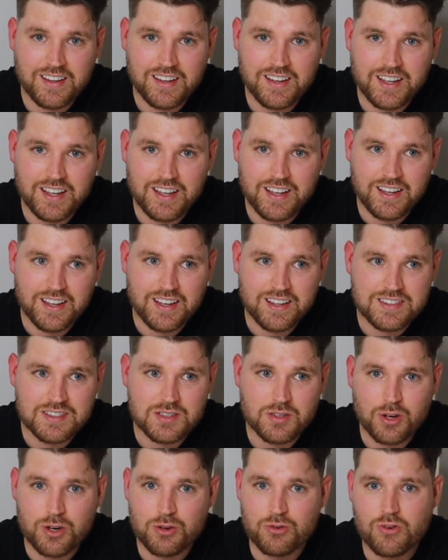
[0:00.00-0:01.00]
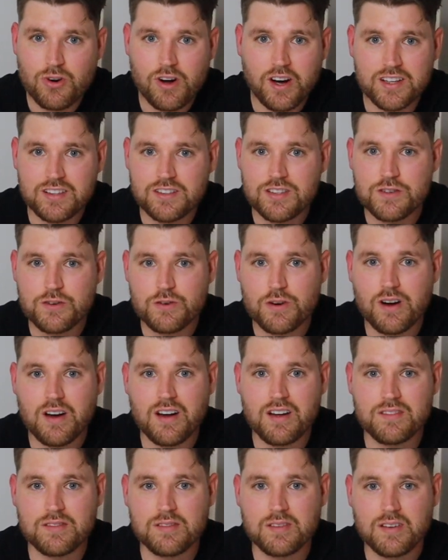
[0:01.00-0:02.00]
it's not a right to
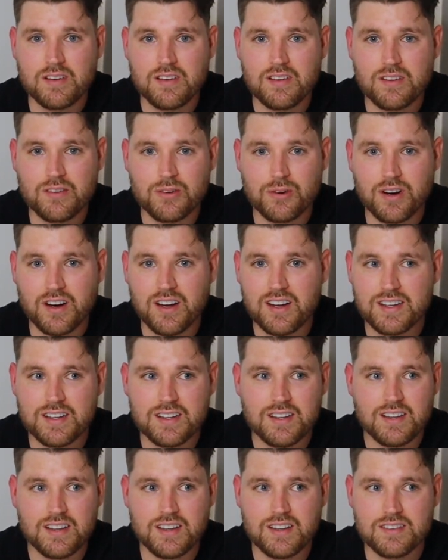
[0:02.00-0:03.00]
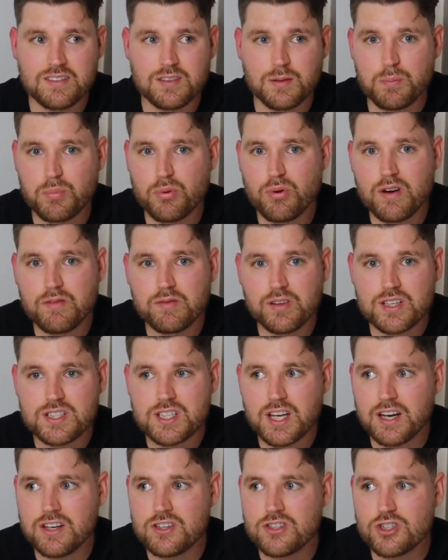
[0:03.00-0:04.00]
drive, right? It's a
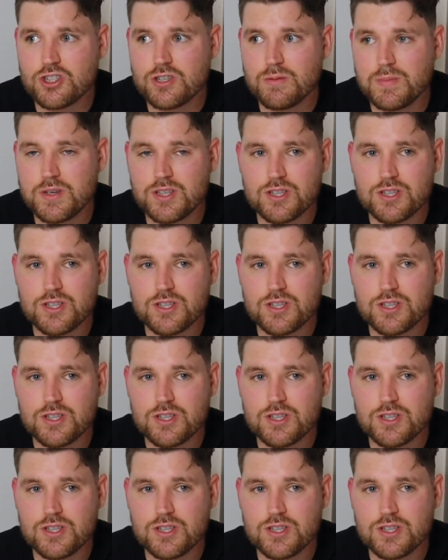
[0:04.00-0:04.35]
privilege, and it should be